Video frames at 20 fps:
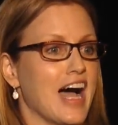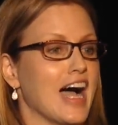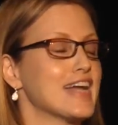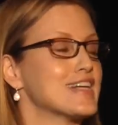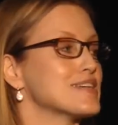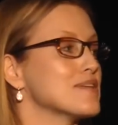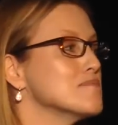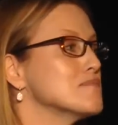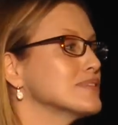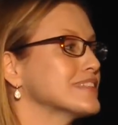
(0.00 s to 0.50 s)
I
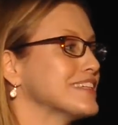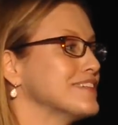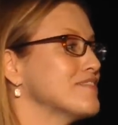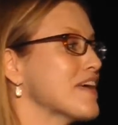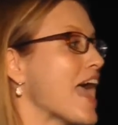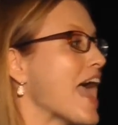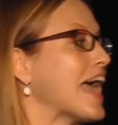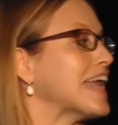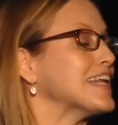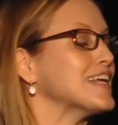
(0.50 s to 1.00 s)
don't
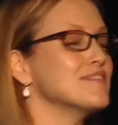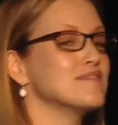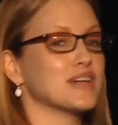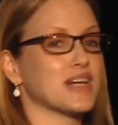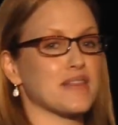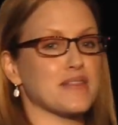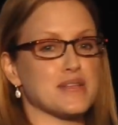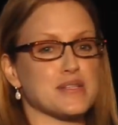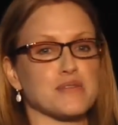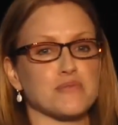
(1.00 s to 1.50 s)
believe
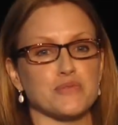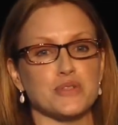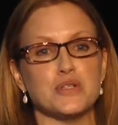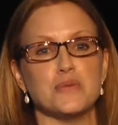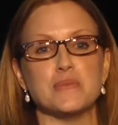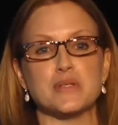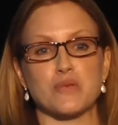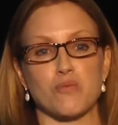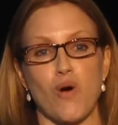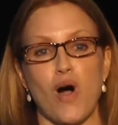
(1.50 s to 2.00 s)
anyone in this
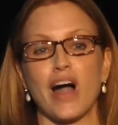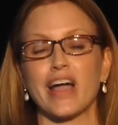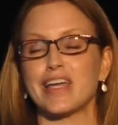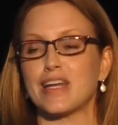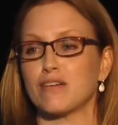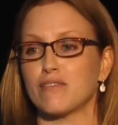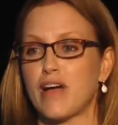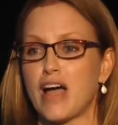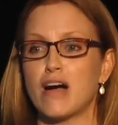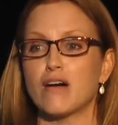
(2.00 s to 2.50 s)
room is
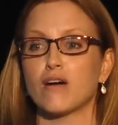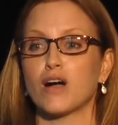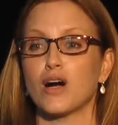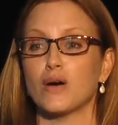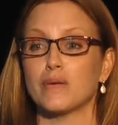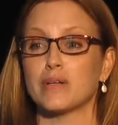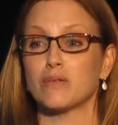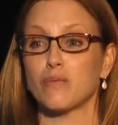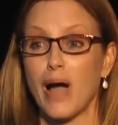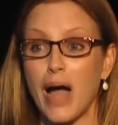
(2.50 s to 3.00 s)
walking around going,